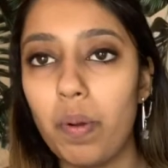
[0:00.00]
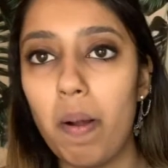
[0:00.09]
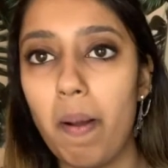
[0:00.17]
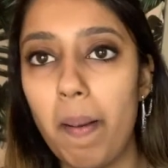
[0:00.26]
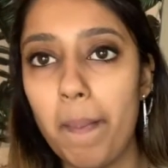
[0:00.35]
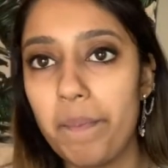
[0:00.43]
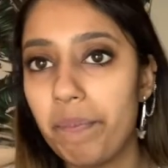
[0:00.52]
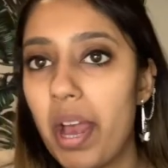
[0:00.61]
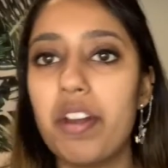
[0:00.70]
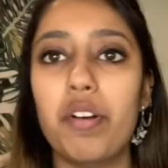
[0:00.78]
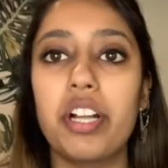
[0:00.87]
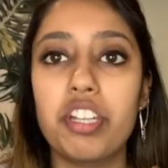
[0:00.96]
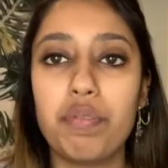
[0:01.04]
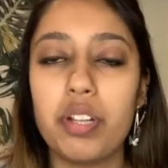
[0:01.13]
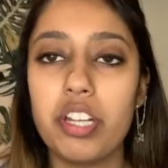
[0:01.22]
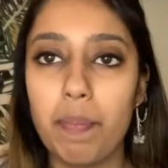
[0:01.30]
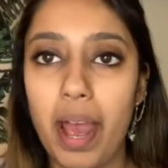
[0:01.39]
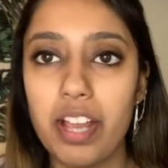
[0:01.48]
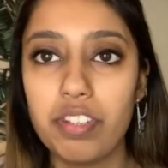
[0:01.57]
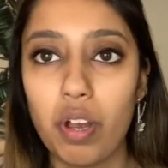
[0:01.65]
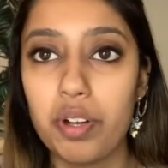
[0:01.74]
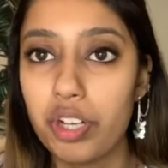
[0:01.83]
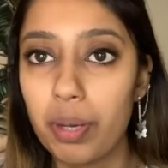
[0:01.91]
I don't know, it just really depends
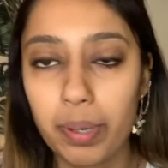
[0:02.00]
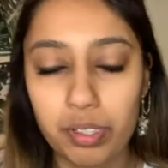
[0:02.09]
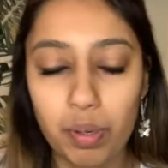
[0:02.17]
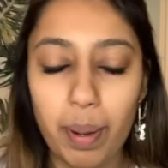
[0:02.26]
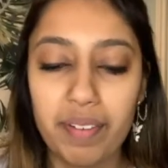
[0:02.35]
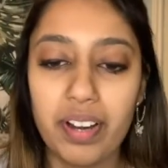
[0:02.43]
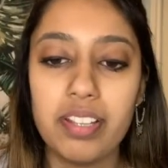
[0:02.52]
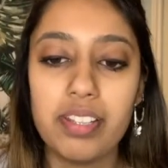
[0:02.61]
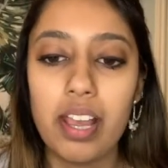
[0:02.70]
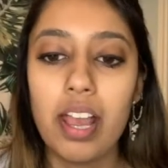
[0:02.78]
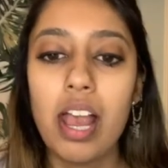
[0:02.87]
on your personal preference,